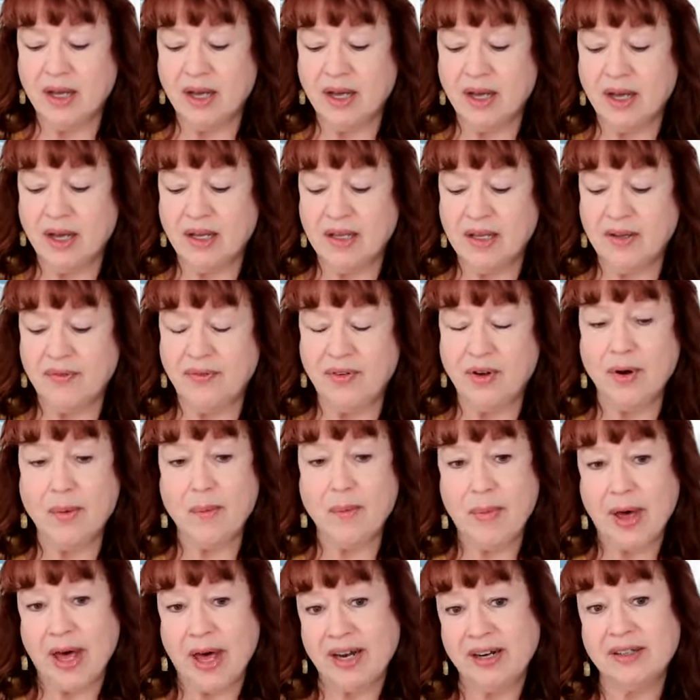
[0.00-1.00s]
If you're a
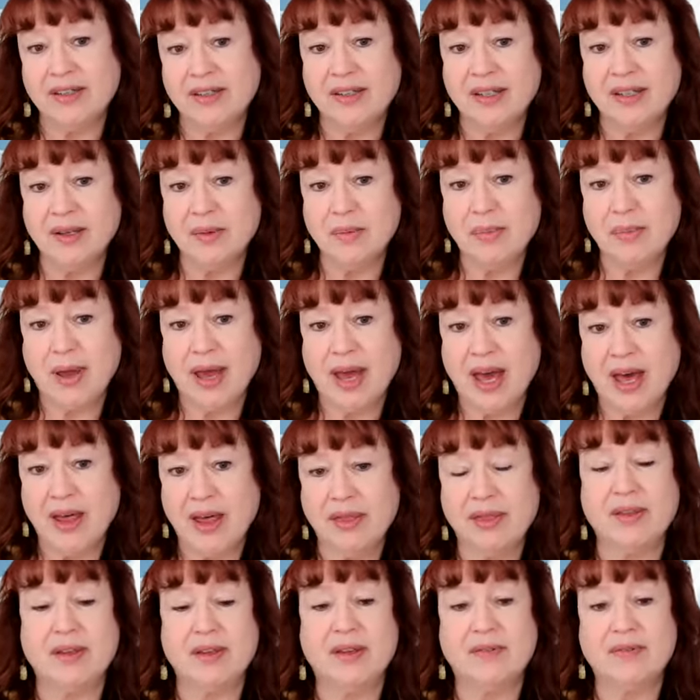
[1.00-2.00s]
medical
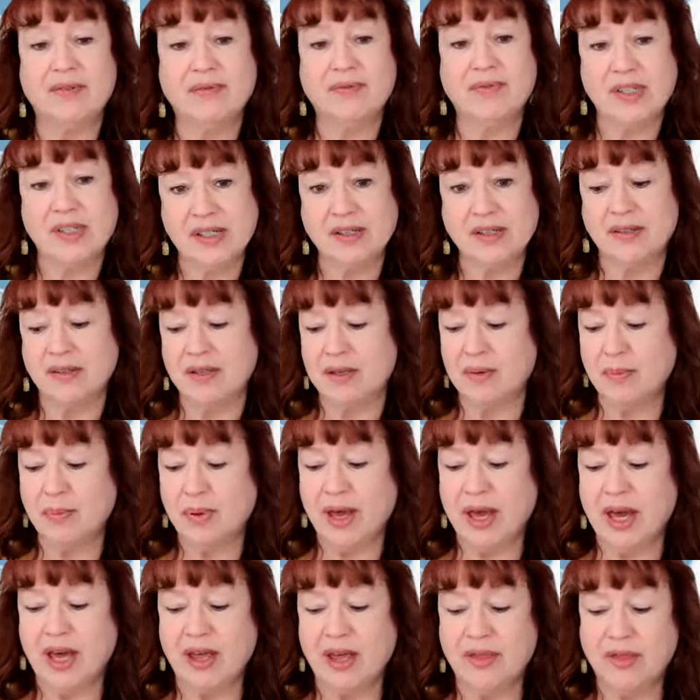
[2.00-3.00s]
empath, a physical
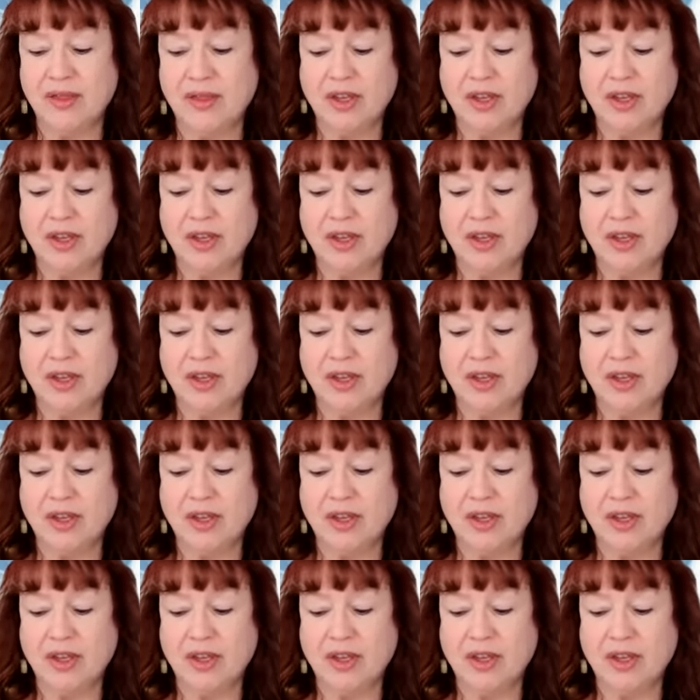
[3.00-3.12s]
empath,